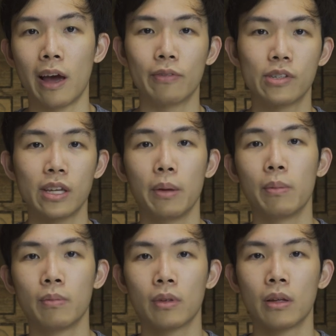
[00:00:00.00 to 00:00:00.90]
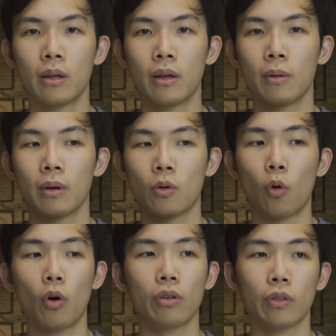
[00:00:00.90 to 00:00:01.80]
have the same
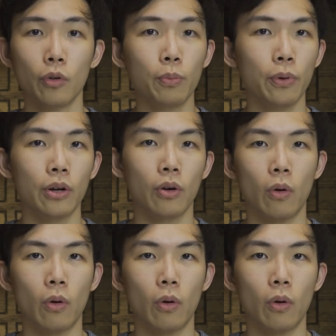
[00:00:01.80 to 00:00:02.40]
core throughput